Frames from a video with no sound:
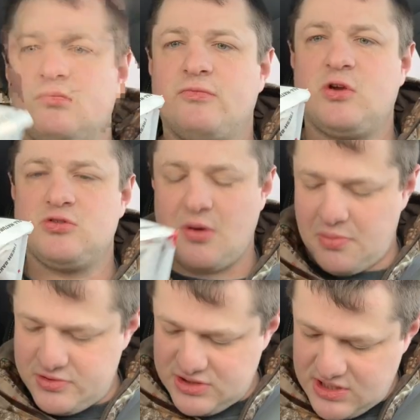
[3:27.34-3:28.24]
There's
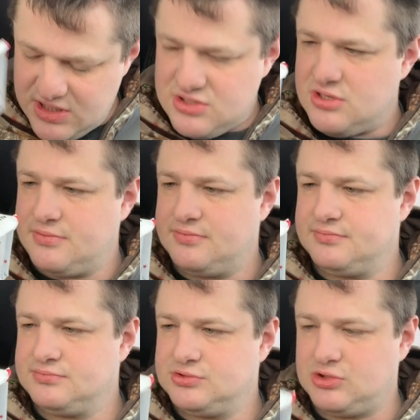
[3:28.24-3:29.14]
representation.
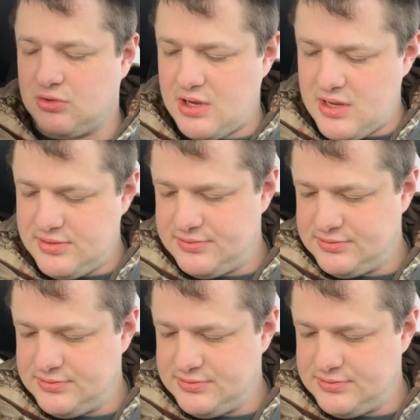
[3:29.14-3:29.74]
It's okay.